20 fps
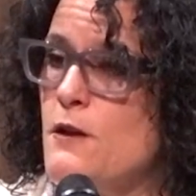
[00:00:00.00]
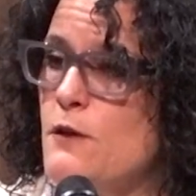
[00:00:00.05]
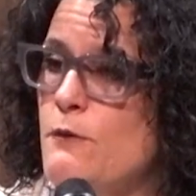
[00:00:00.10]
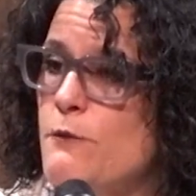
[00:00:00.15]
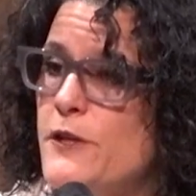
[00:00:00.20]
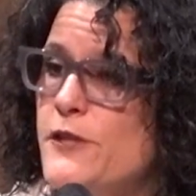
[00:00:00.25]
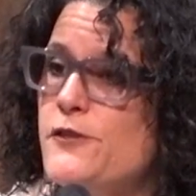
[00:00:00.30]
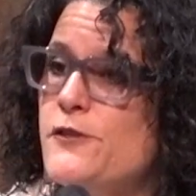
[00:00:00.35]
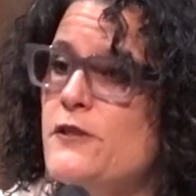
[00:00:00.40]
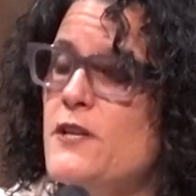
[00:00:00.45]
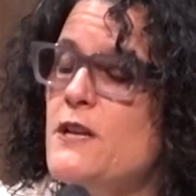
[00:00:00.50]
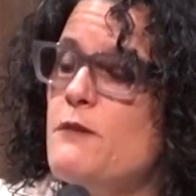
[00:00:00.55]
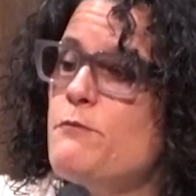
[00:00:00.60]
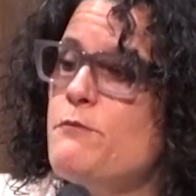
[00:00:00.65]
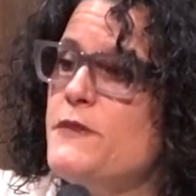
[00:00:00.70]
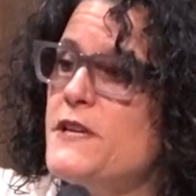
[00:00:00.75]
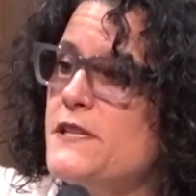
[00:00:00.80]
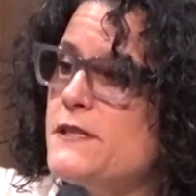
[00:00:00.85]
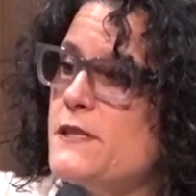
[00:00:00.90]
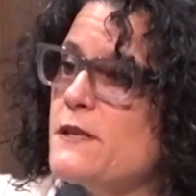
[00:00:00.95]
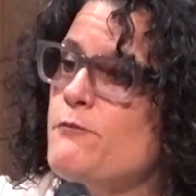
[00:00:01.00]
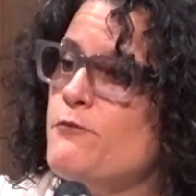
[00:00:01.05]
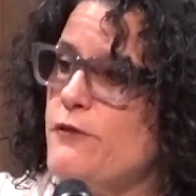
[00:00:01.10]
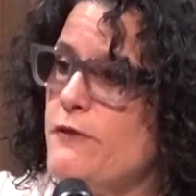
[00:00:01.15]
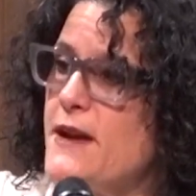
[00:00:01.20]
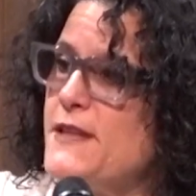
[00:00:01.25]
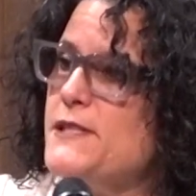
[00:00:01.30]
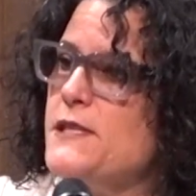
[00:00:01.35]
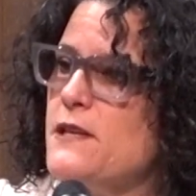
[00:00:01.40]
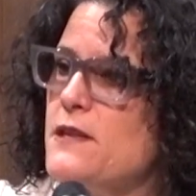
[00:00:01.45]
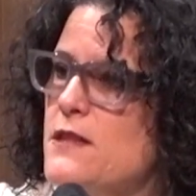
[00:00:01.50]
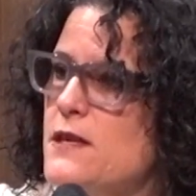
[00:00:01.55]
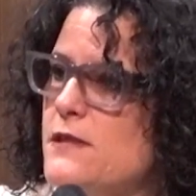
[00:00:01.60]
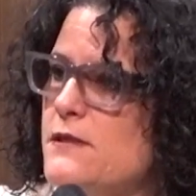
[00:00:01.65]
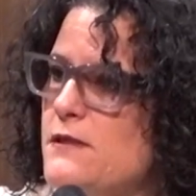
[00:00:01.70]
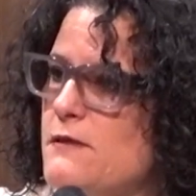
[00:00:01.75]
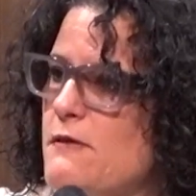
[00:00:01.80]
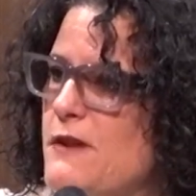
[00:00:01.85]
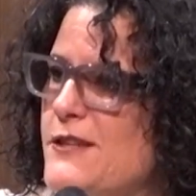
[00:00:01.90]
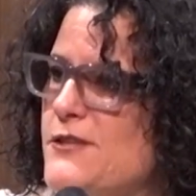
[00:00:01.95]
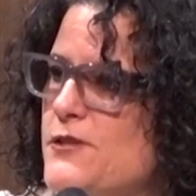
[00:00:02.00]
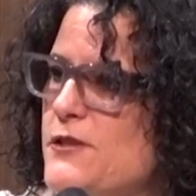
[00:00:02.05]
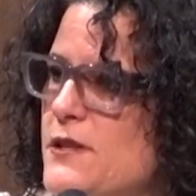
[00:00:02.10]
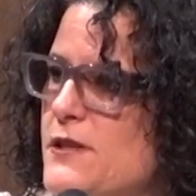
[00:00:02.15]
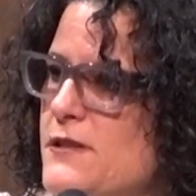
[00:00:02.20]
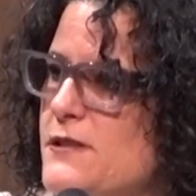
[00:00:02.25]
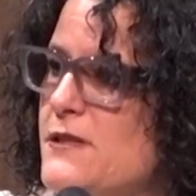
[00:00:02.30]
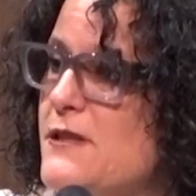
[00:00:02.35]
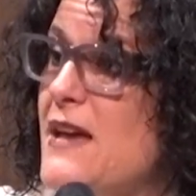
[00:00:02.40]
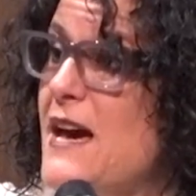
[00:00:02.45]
We shouldn't be suppressing these questions.